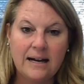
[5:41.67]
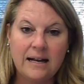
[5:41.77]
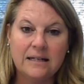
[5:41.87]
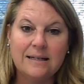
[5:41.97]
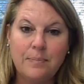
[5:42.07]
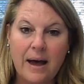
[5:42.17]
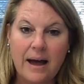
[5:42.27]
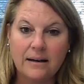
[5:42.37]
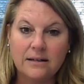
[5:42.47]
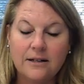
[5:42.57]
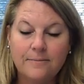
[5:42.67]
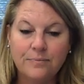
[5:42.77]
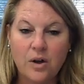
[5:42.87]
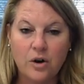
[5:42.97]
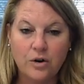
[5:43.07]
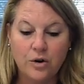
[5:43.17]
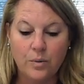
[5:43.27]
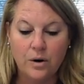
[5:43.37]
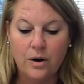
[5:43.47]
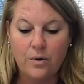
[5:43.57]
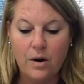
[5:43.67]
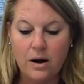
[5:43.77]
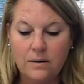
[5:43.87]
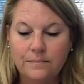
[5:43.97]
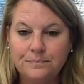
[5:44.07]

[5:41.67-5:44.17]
inspect on your Wordo card.